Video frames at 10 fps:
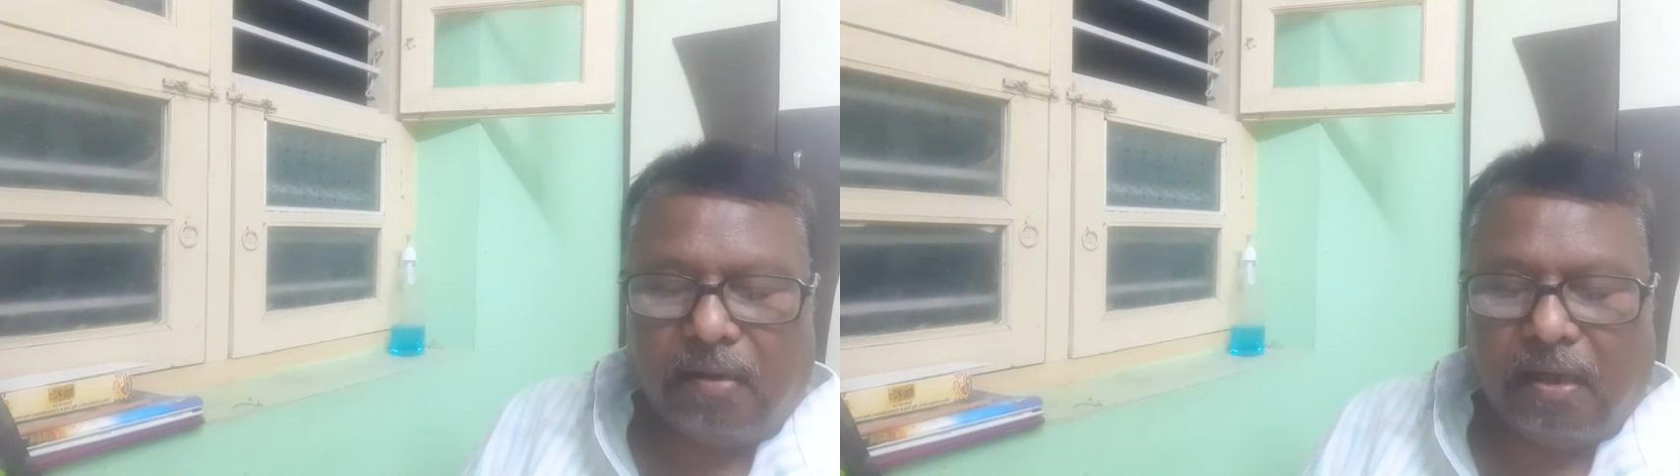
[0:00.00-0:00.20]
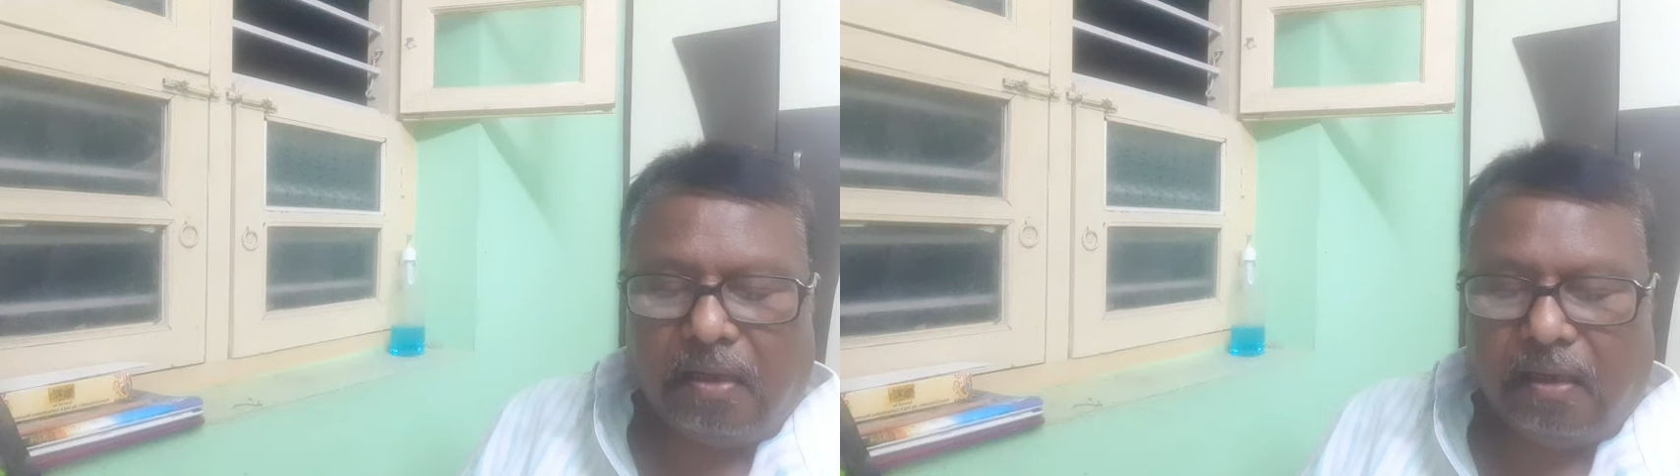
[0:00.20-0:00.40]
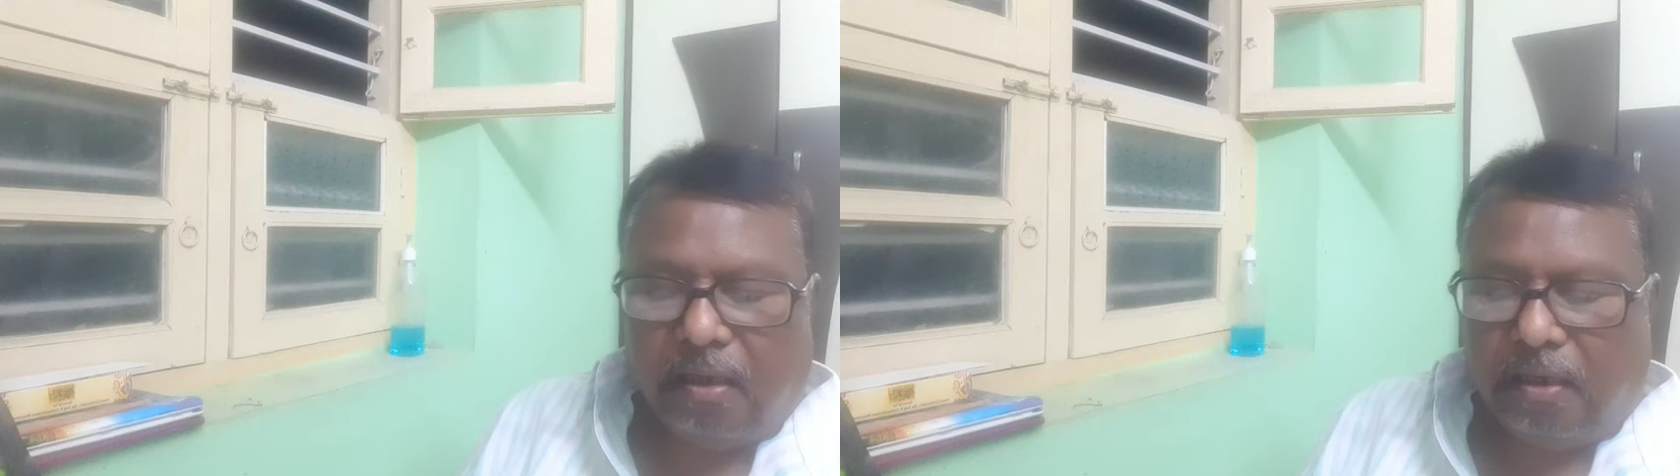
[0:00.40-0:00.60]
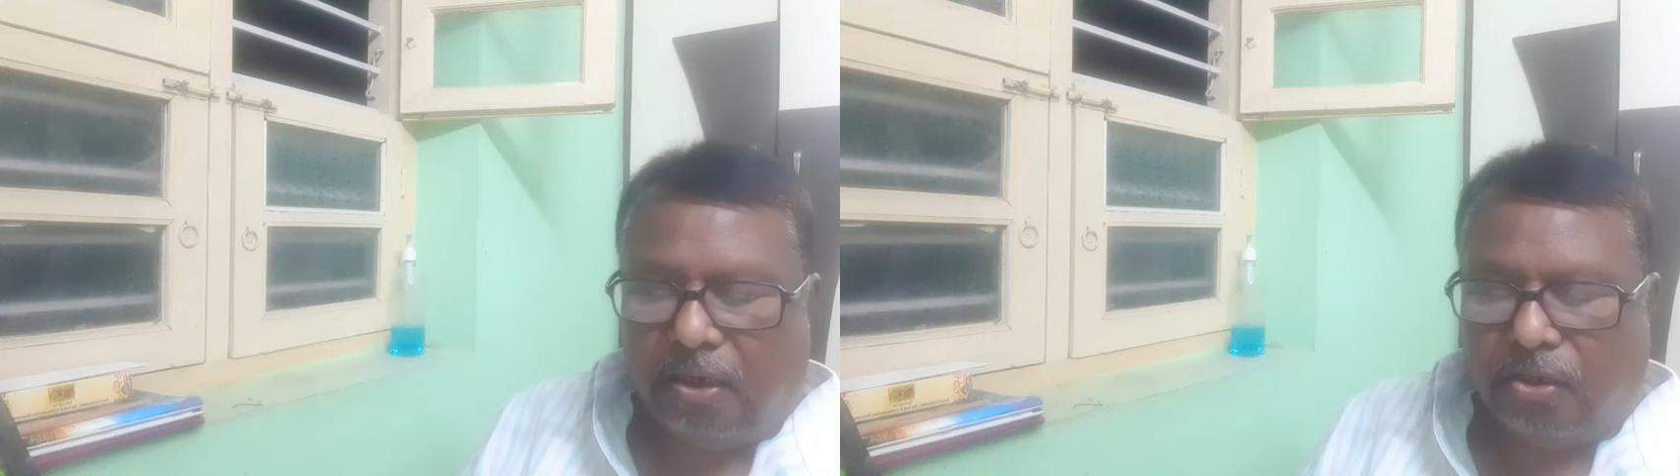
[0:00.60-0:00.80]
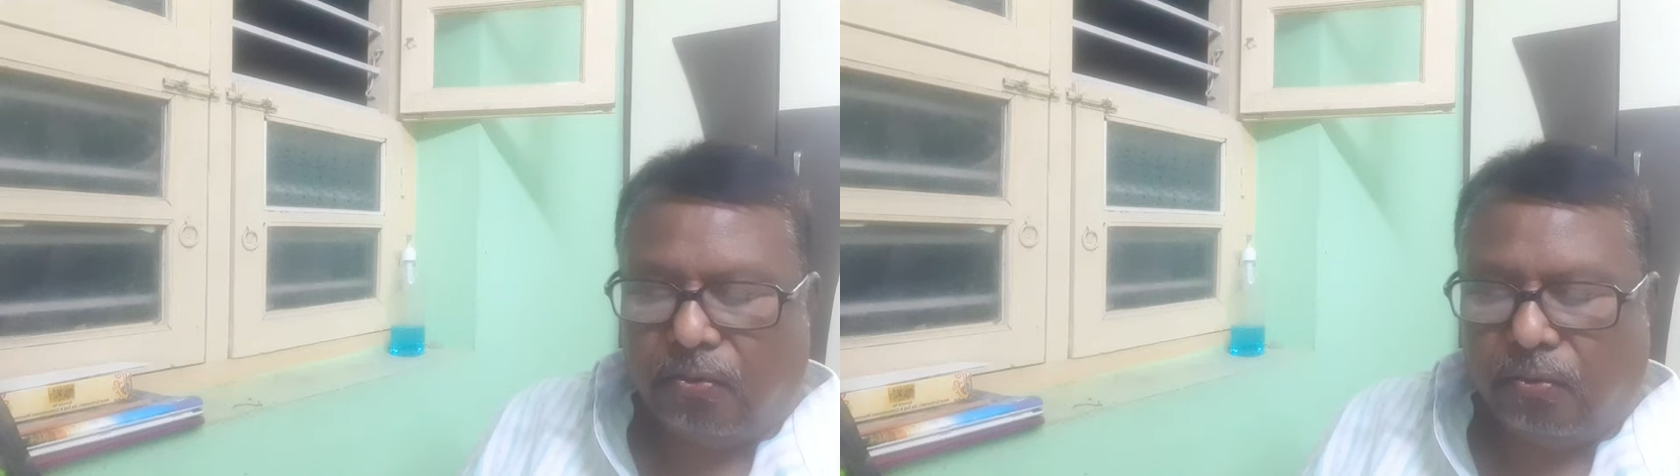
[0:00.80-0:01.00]
by
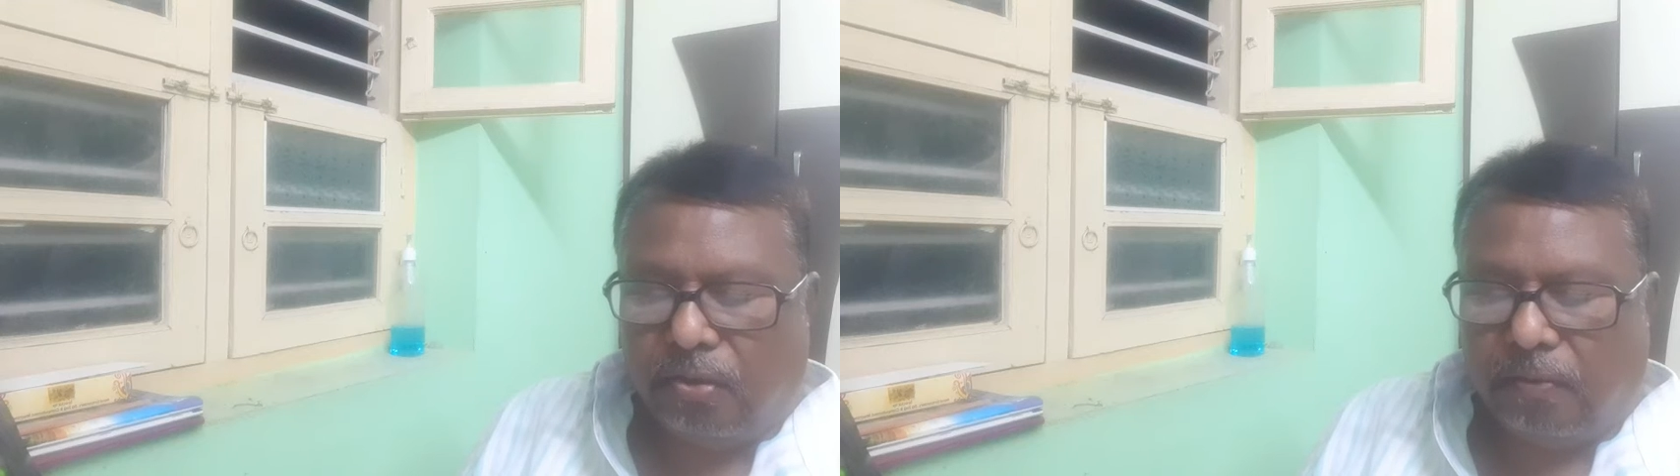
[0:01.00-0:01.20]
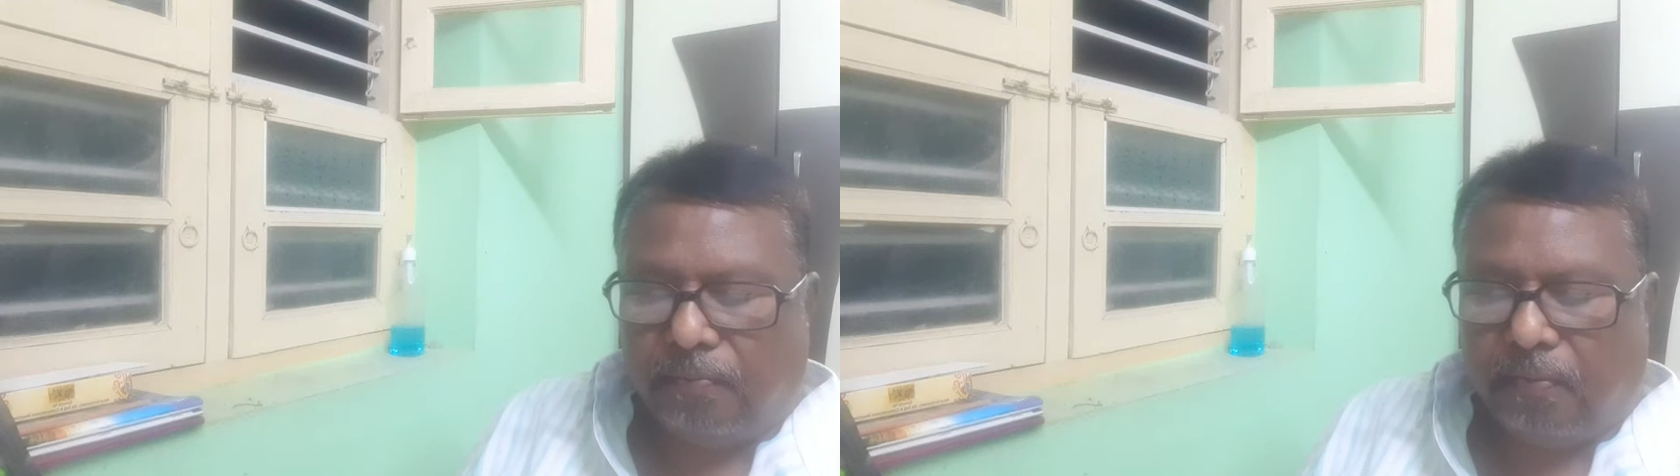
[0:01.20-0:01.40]
tissues,